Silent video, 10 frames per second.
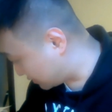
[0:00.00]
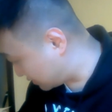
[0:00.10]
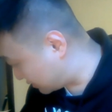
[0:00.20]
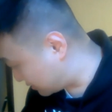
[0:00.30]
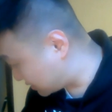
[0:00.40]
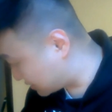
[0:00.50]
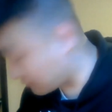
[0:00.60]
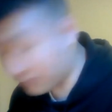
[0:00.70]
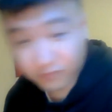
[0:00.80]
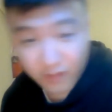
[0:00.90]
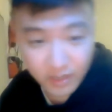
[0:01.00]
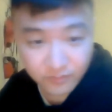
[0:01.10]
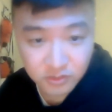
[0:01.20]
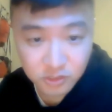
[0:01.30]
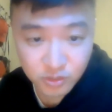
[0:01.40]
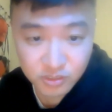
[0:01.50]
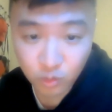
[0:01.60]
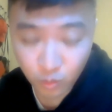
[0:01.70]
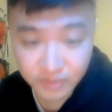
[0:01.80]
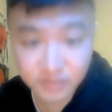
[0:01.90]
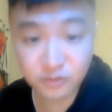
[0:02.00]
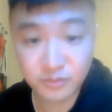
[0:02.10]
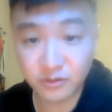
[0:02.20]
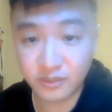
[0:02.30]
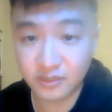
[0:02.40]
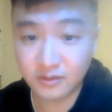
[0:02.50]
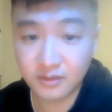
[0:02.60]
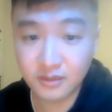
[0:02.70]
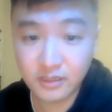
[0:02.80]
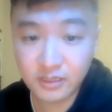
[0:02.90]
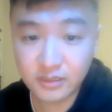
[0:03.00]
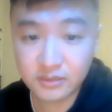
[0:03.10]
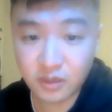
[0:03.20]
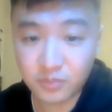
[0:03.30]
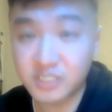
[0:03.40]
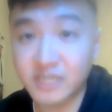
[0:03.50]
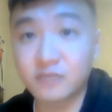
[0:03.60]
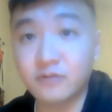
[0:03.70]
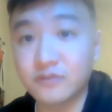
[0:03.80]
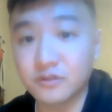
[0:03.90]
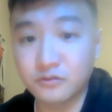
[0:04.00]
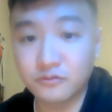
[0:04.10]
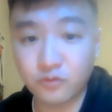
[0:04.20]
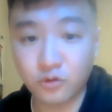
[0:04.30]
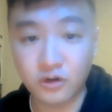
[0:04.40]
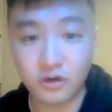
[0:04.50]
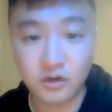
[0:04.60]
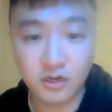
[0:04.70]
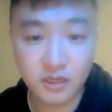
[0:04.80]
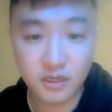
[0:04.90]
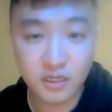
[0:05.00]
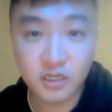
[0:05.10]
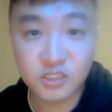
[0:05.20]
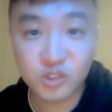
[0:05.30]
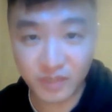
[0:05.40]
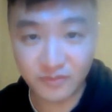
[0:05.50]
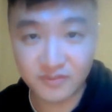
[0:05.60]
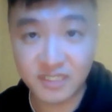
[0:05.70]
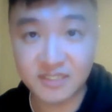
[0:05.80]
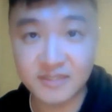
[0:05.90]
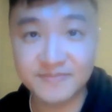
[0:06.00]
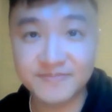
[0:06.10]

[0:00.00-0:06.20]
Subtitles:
is 522 million is our projected revenue for 2015.